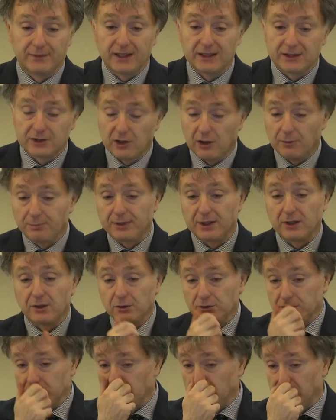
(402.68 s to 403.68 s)
stopping
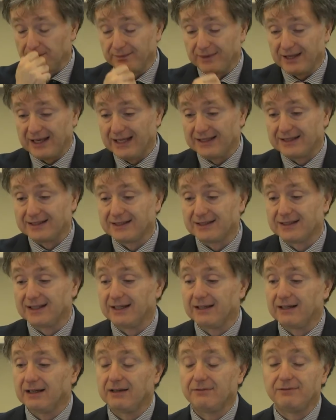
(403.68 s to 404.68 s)
also at
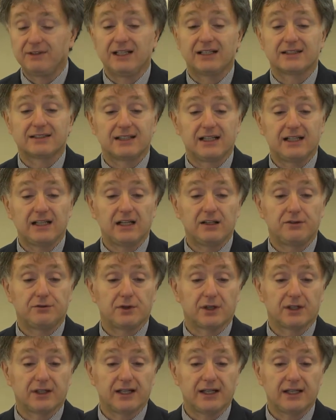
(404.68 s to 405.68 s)
the Villa Stella if
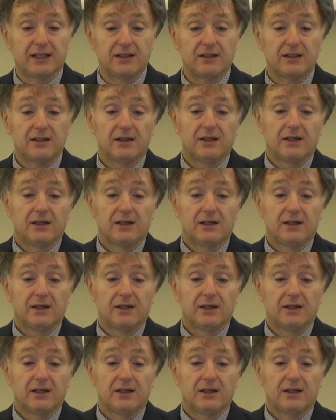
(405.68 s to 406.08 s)
you're there.